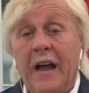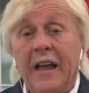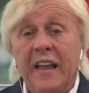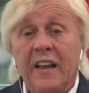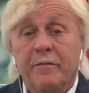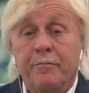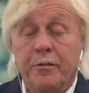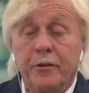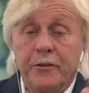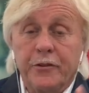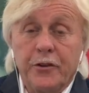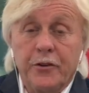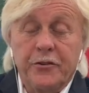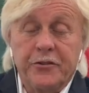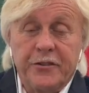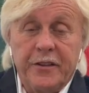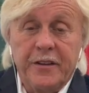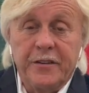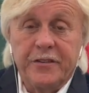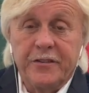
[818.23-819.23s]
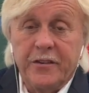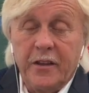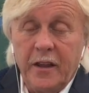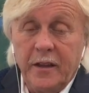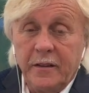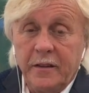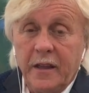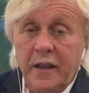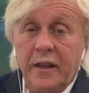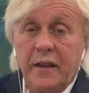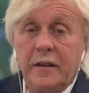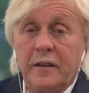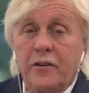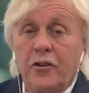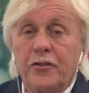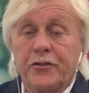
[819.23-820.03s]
have produced this CD. You know,